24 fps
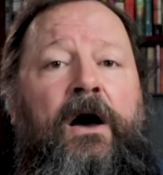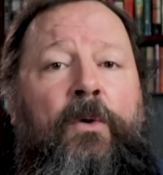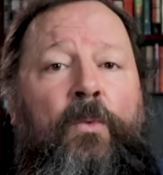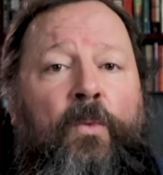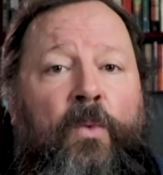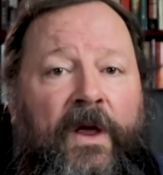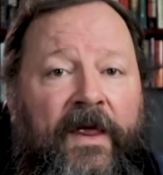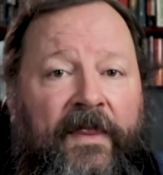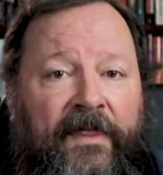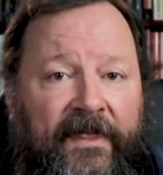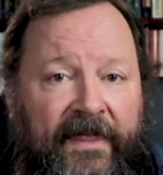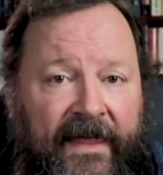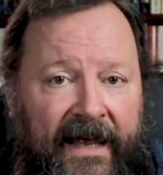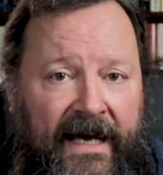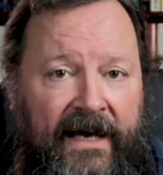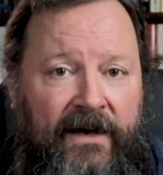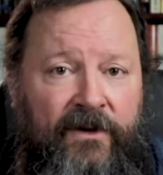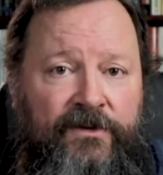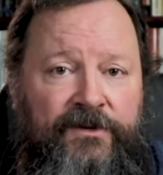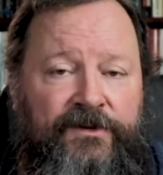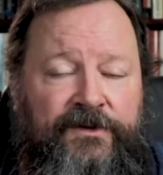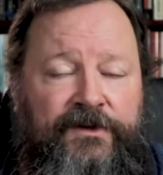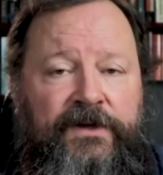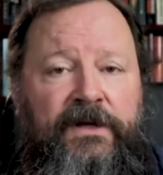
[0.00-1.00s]

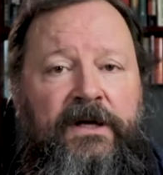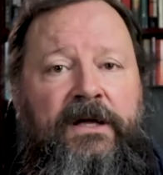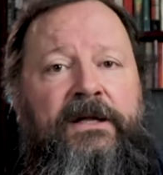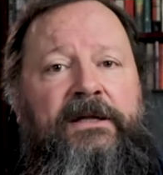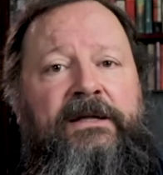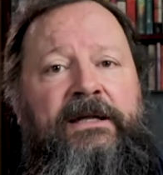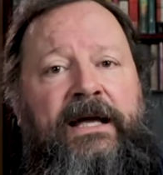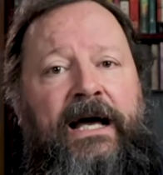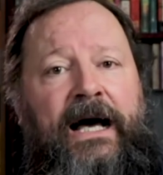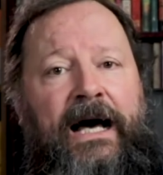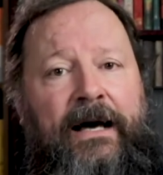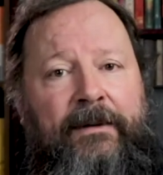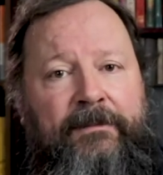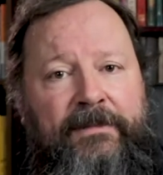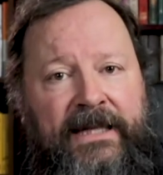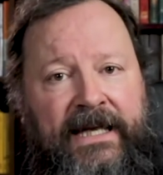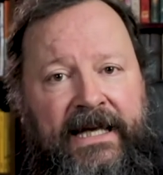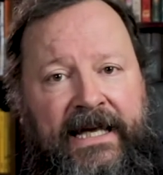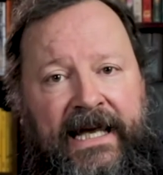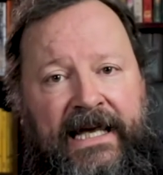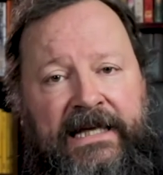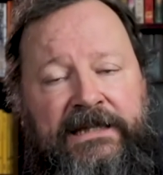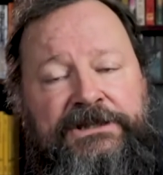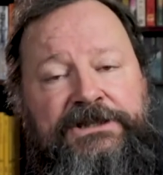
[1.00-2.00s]
without the
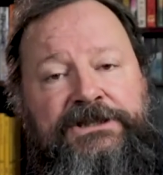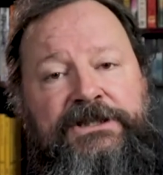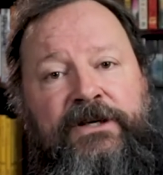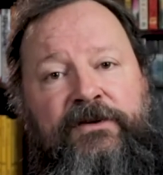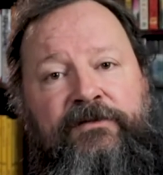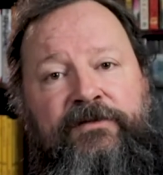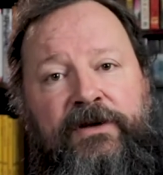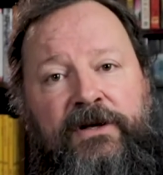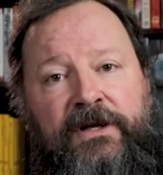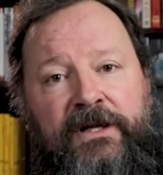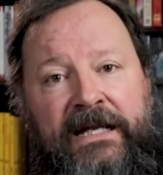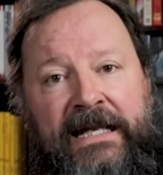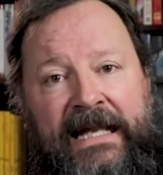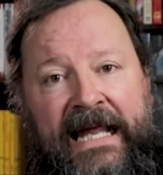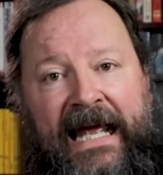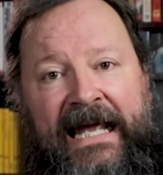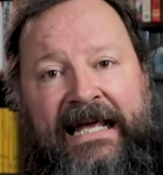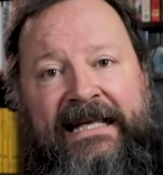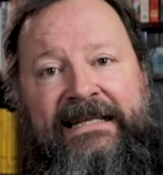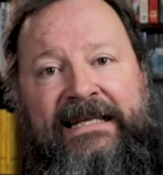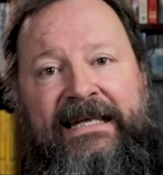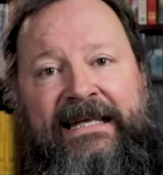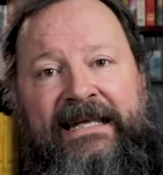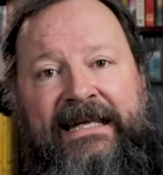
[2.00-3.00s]
obligation of
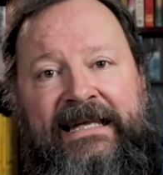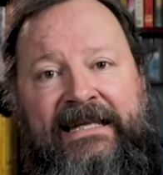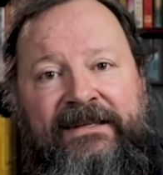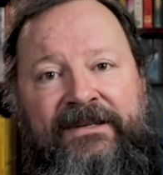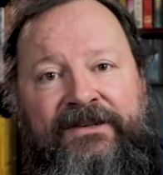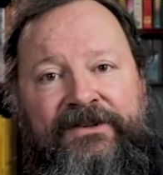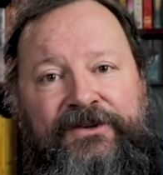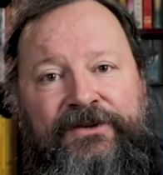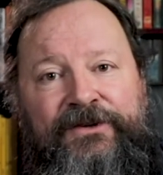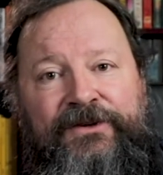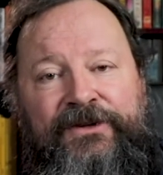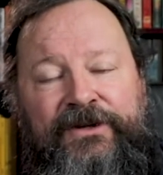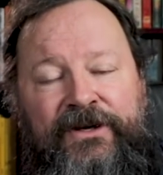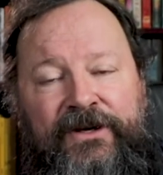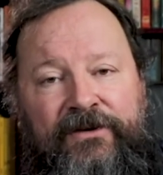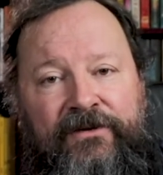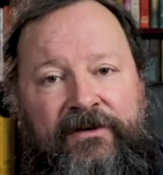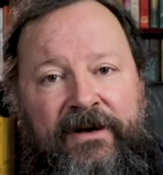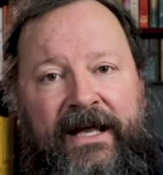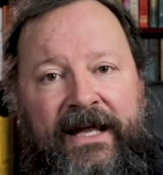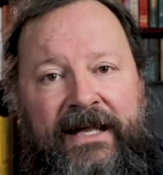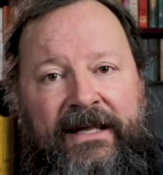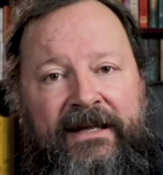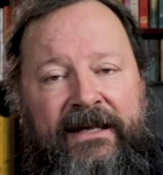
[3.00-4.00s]
connecting it to the
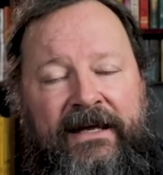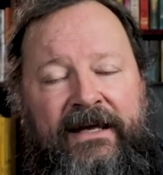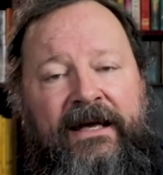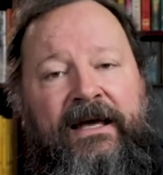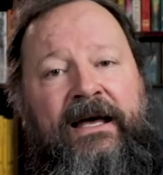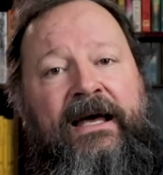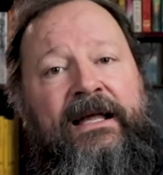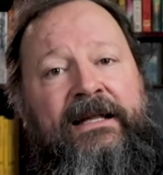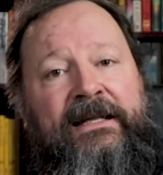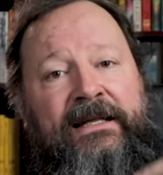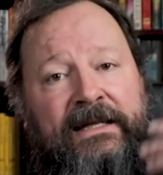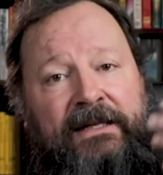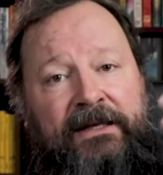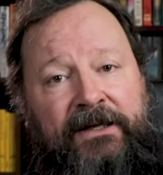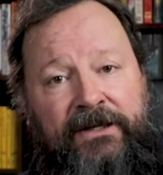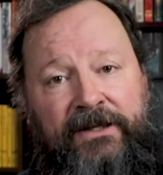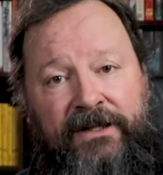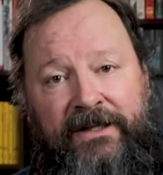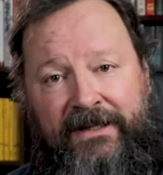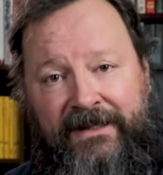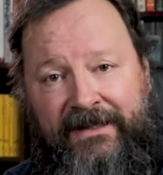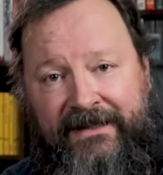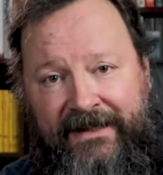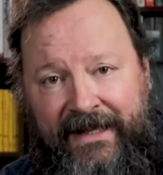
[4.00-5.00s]
grid that
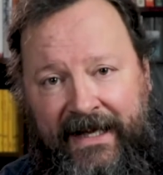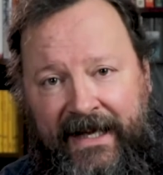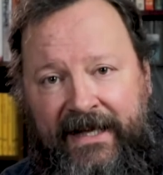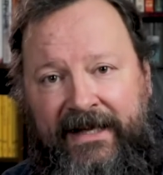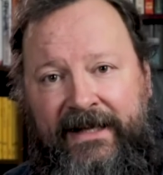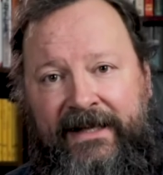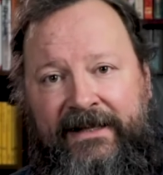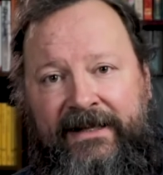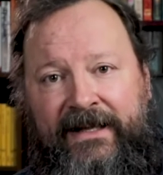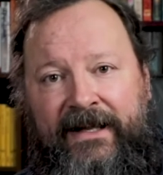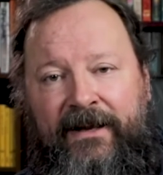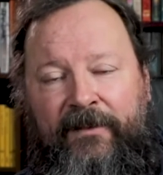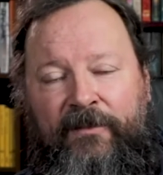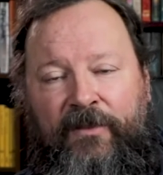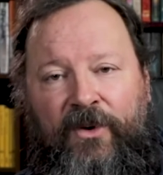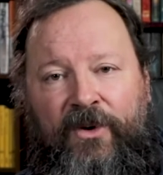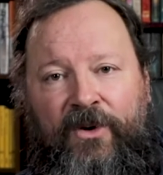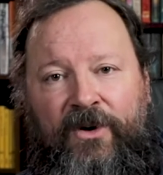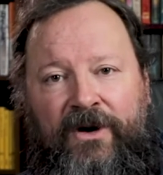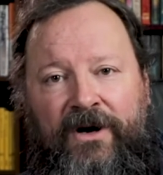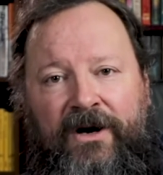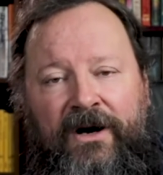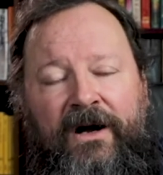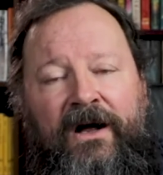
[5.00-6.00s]
couldn't take it
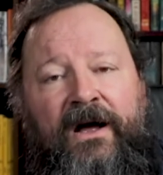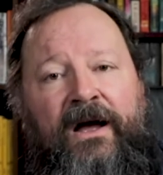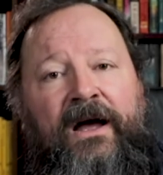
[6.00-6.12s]
anymore.